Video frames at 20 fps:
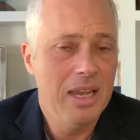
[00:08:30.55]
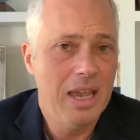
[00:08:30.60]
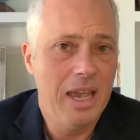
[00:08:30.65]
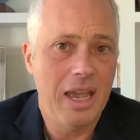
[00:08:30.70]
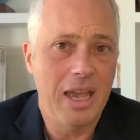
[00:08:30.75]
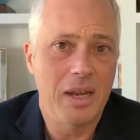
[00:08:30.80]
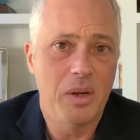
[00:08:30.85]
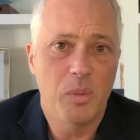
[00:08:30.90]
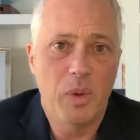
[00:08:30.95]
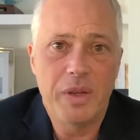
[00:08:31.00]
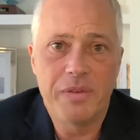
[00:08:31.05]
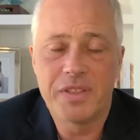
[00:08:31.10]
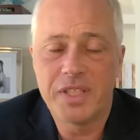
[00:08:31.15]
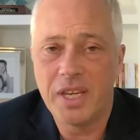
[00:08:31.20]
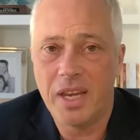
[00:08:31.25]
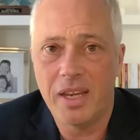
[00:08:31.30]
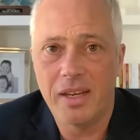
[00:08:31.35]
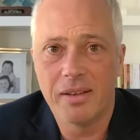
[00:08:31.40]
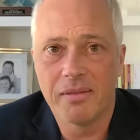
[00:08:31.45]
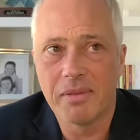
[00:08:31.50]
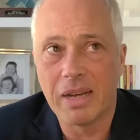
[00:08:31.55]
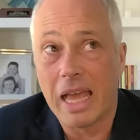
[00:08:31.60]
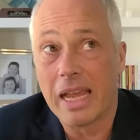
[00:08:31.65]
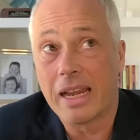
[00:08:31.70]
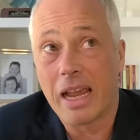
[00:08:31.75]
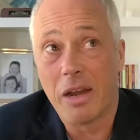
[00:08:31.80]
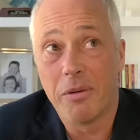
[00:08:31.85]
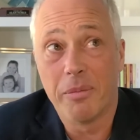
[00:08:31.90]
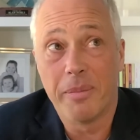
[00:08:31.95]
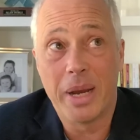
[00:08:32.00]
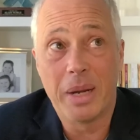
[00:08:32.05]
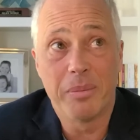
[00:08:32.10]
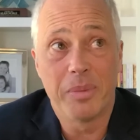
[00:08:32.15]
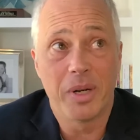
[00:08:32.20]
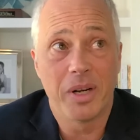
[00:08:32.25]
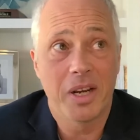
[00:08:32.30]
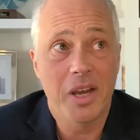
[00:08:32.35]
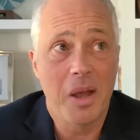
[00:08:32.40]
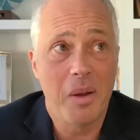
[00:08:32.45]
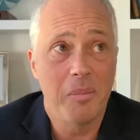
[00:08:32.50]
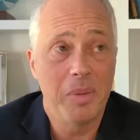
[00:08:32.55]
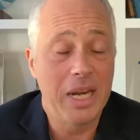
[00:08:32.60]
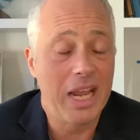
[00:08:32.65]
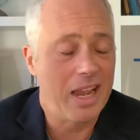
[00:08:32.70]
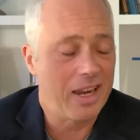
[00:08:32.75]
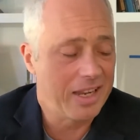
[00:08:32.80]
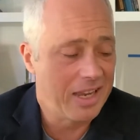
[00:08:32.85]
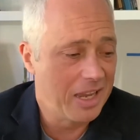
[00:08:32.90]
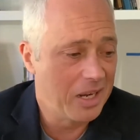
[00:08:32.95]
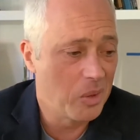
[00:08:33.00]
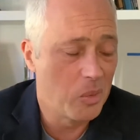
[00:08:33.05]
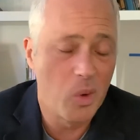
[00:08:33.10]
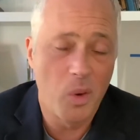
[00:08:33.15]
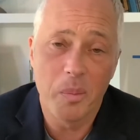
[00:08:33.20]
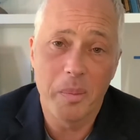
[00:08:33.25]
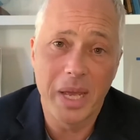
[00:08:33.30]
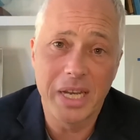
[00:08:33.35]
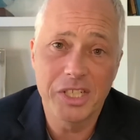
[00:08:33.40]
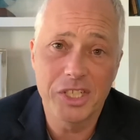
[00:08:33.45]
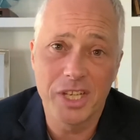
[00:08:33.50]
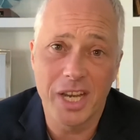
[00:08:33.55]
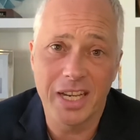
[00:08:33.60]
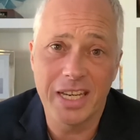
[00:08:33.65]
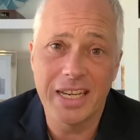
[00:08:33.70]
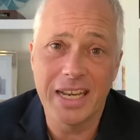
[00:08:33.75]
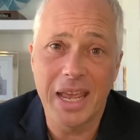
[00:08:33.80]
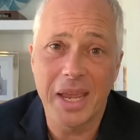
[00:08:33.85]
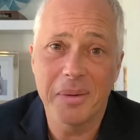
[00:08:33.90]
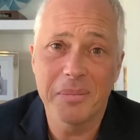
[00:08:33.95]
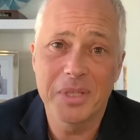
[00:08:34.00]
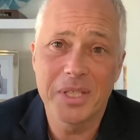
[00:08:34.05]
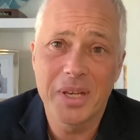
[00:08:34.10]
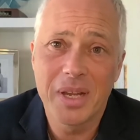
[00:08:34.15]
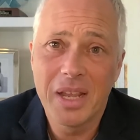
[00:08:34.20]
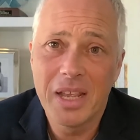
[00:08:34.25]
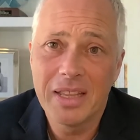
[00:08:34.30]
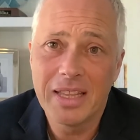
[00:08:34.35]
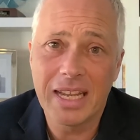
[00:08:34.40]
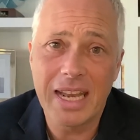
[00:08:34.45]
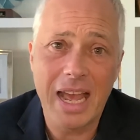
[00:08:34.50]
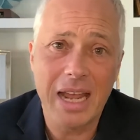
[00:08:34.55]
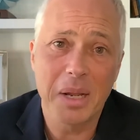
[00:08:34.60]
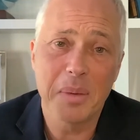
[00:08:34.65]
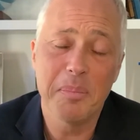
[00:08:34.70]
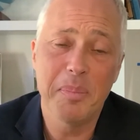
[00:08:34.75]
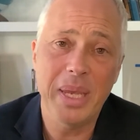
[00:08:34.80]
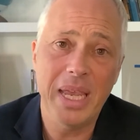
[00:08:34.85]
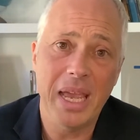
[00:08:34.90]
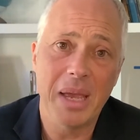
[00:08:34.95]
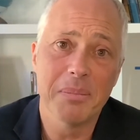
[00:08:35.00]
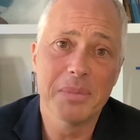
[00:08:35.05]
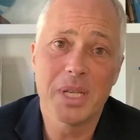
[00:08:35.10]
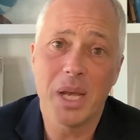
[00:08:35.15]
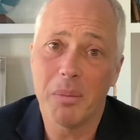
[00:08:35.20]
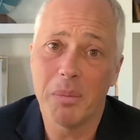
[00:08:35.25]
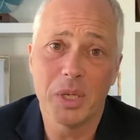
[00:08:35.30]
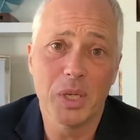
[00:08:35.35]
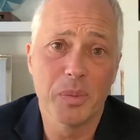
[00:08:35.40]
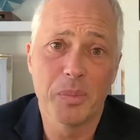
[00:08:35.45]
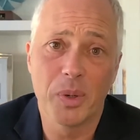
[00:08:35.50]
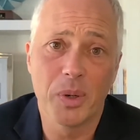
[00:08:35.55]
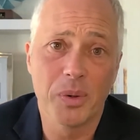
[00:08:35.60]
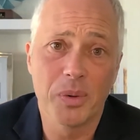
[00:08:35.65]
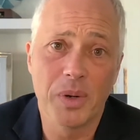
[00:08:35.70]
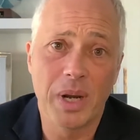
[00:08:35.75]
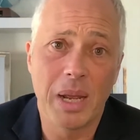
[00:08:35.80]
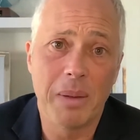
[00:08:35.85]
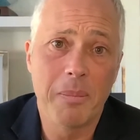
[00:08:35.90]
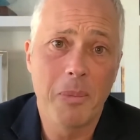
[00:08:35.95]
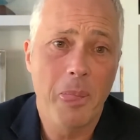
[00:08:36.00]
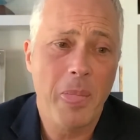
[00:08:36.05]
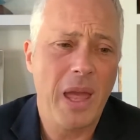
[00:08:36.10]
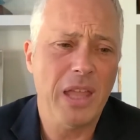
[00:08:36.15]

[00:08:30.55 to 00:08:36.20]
And we've seen, like, I remember a company, again, I won't mention any names, that had a BMW program.